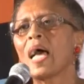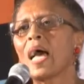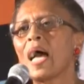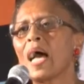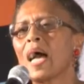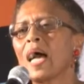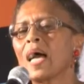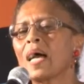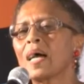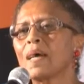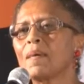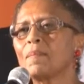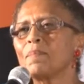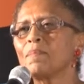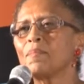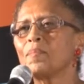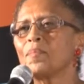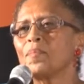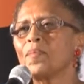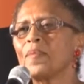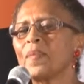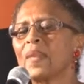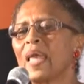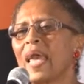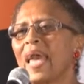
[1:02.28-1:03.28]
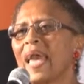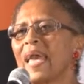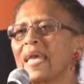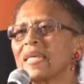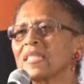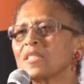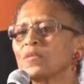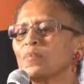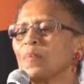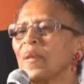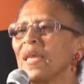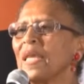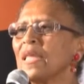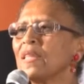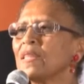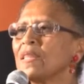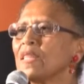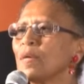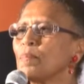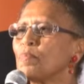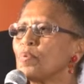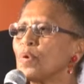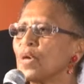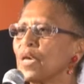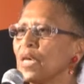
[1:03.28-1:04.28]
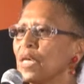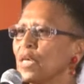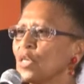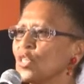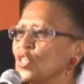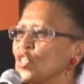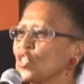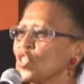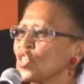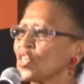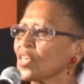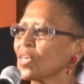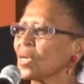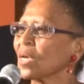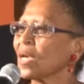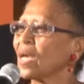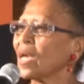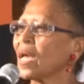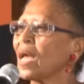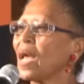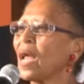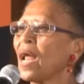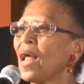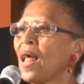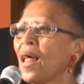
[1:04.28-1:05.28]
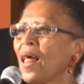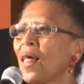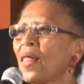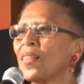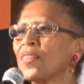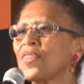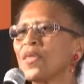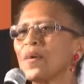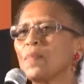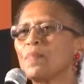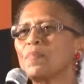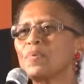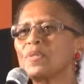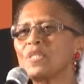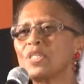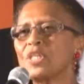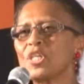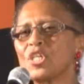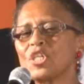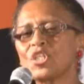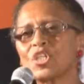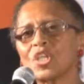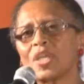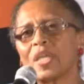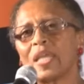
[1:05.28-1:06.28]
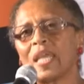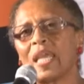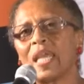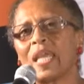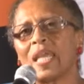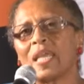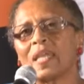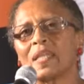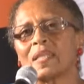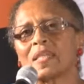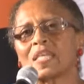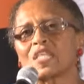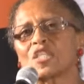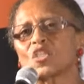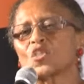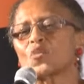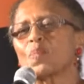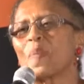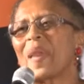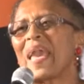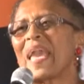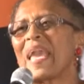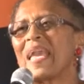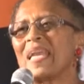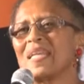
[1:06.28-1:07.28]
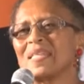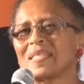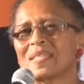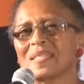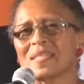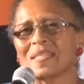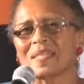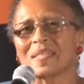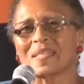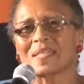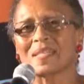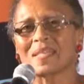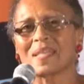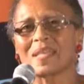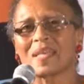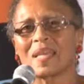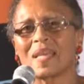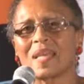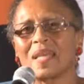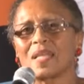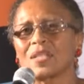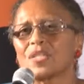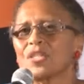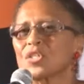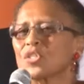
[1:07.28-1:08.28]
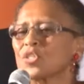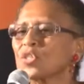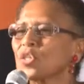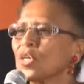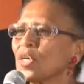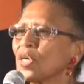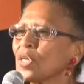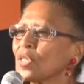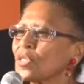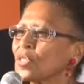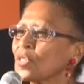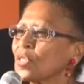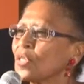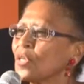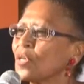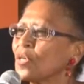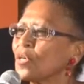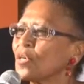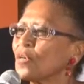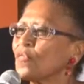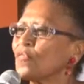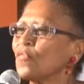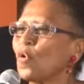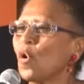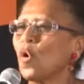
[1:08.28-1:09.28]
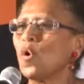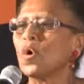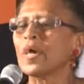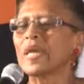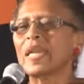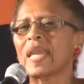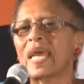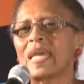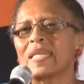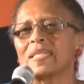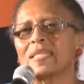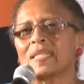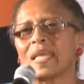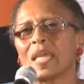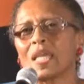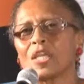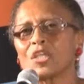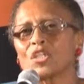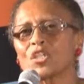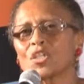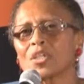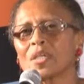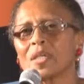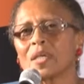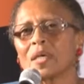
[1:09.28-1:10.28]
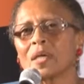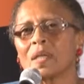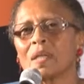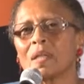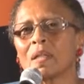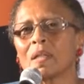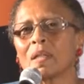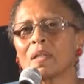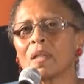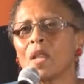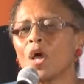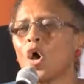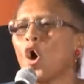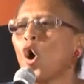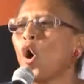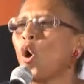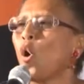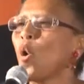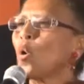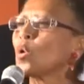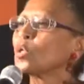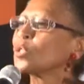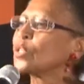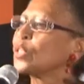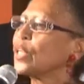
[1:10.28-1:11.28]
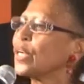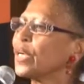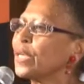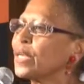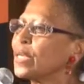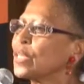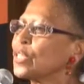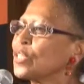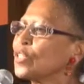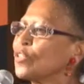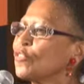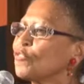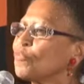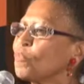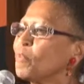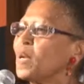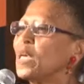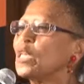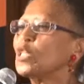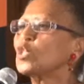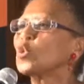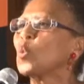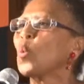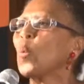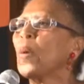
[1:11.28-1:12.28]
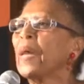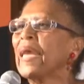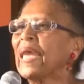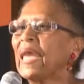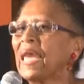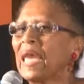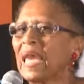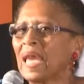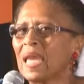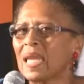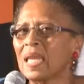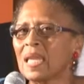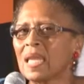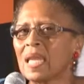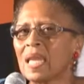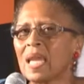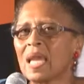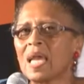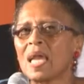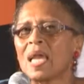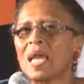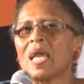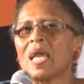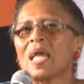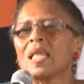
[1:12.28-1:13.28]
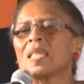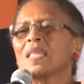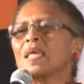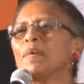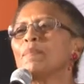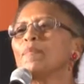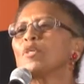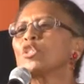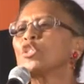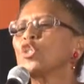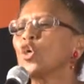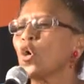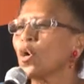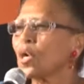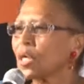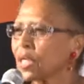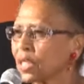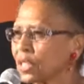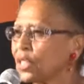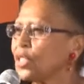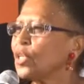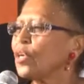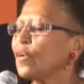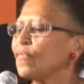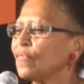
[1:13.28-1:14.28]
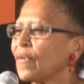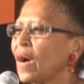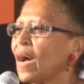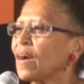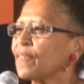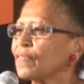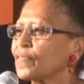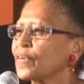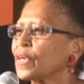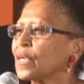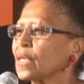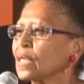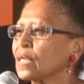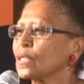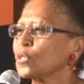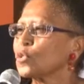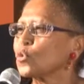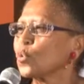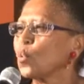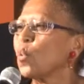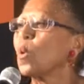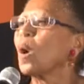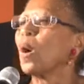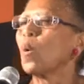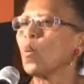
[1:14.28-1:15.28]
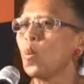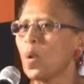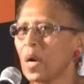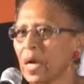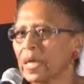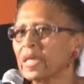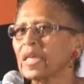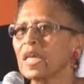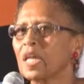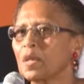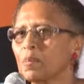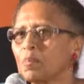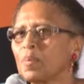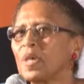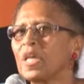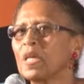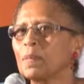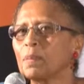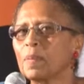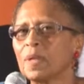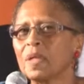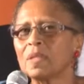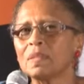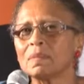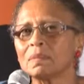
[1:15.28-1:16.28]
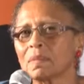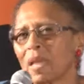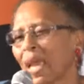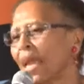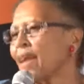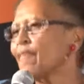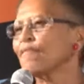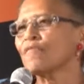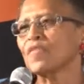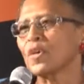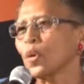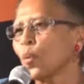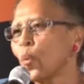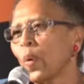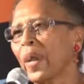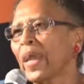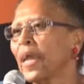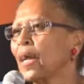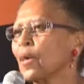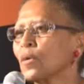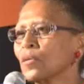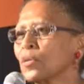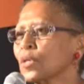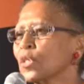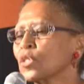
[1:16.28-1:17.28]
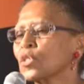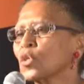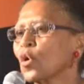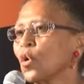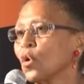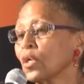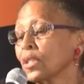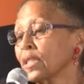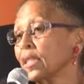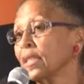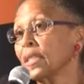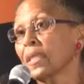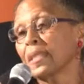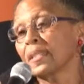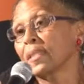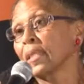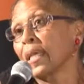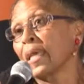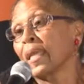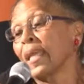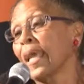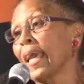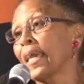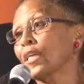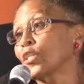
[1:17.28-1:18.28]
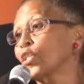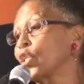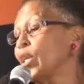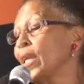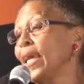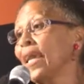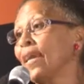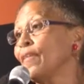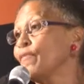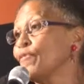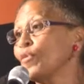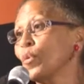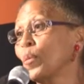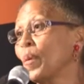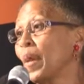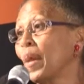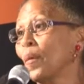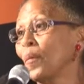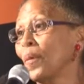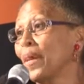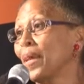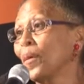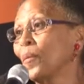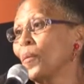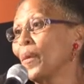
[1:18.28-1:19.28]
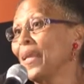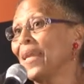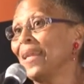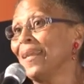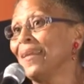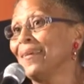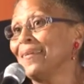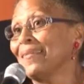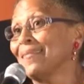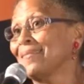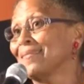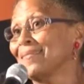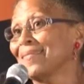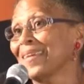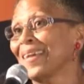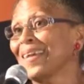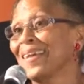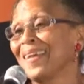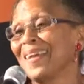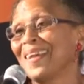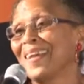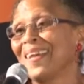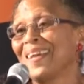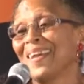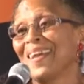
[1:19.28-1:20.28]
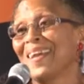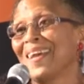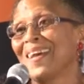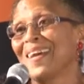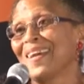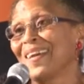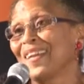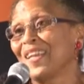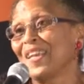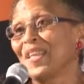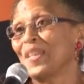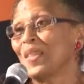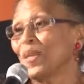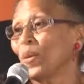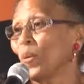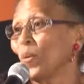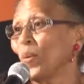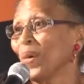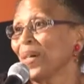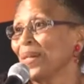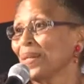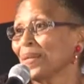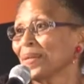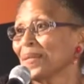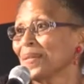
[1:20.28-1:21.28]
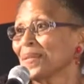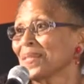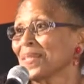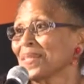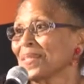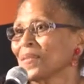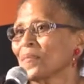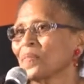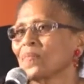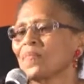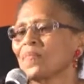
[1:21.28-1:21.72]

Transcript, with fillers: um, has been the bridge, the positioning, the space, discursive, organizational, alternative between the majority of Africans who are working people everywhere on this continent and actually everywhere where we live uh, in the world.